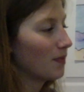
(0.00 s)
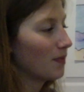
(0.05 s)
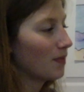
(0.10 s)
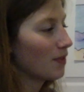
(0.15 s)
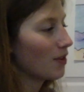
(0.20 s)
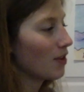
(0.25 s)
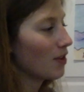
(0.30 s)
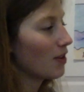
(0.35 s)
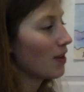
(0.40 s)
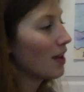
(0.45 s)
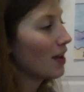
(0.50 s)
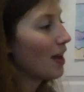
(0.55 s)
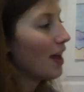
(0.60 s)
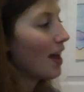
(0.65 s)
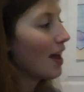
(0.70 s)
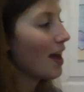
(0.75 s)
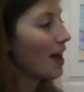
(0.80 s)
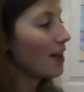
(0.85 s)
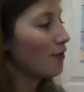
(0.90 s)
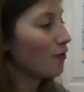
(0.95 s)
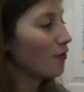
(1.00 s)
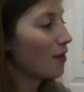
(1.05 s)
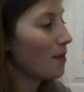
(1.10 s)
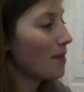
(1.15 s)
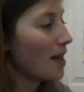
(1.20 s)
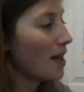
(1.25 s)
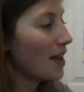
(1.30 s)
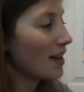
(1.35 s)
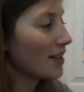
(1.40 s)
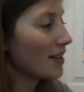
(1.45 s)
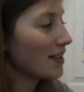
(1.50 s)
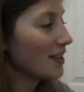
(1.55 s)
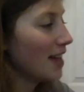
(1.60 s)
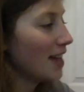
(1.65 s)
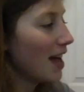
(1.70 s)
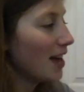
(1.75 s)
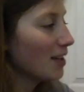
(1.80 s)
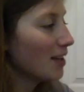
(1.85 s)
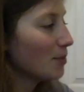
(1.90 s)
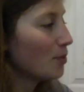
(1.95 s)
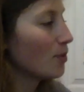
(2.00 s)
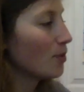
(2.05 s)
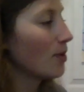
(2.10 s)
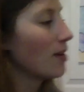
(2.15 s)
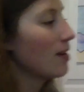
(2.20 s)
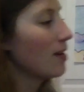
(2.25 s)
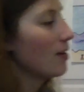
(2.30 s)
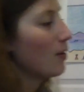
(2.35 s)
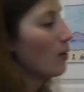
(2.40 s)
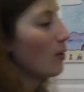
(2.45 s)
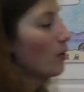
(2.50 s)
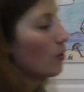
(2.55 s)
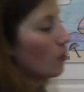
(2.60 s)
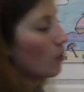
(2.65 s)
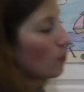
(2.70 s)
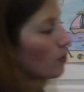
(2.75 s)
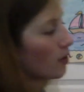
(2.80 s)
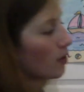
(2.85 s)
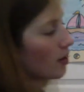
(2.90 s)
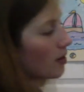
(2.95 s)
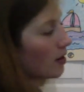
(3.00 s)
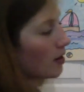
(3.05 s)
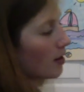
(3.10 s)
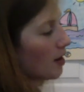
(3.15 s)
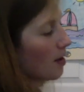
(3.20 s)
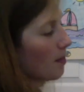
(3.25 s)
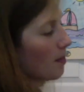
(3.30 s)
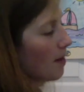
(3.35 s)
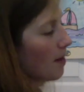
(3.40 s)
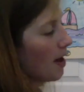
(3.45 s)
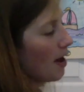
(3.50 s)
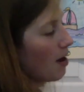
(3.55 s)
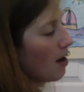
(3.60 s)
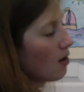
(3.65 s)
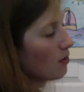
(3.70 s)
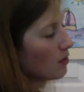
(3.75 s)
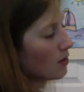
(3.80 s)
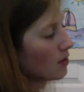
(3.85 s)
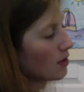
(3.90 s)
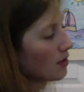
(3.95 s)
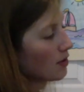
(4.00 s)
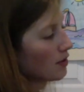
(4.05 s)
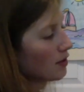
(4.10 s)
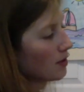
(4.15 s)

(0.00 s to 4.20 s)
Good. And from that exact point, we're gonna come out